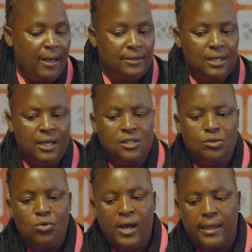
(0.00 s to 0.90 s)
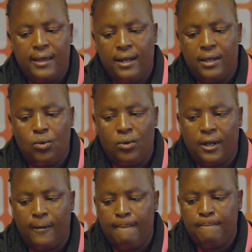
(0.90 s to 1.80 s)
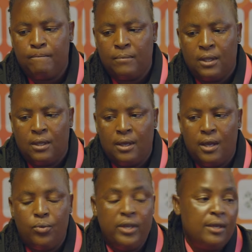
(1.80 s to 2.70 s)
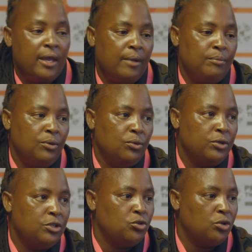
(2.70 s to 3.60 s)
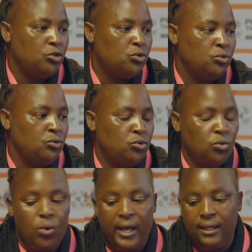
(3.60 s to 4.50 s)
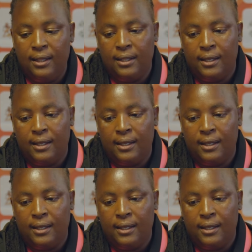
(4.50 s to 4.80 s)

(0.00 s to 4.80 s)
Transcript: Senga sibuang hela ke gore we came, we did not do well.